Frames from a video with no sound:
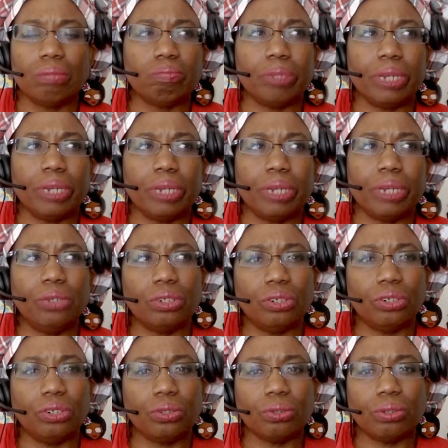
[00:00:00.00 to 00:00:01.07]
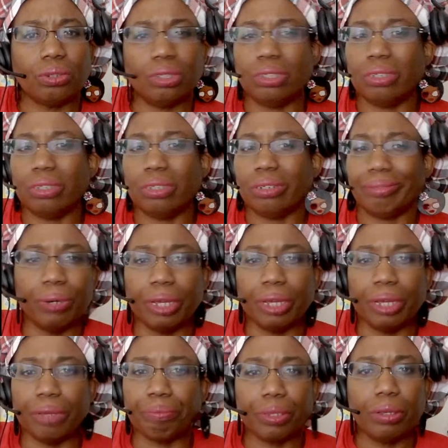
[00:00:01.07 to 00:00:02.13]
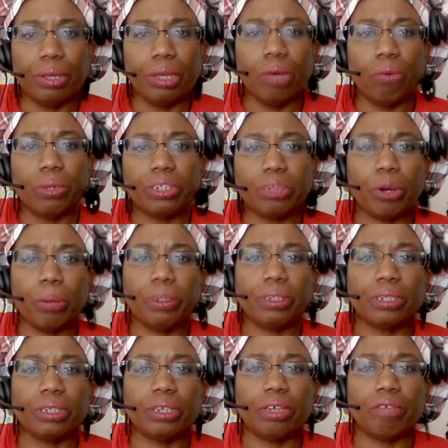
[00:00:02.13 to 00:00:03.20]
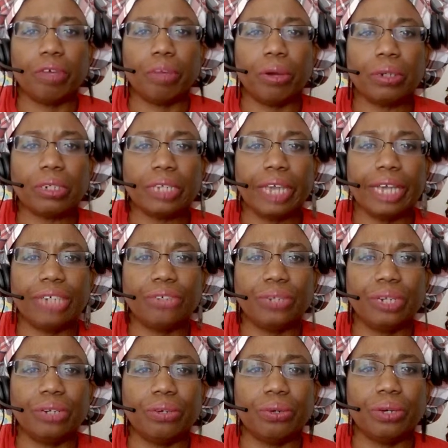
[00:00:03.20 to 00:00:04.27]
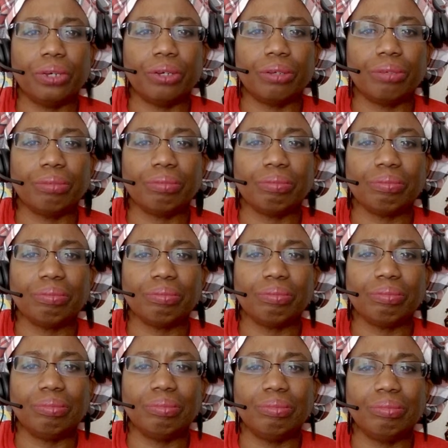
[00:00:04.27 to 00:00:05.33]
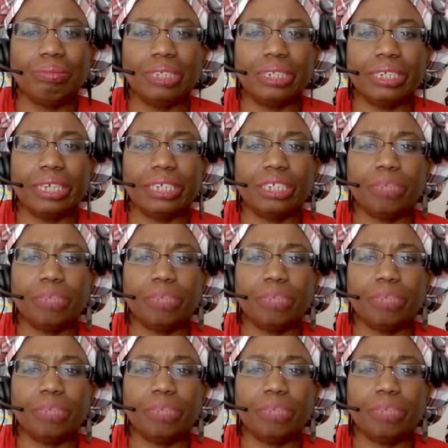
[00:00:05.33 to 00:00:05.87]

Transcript: but I use this, yeah, anyway. What's the purpose of a partially hydrogenated oil? It's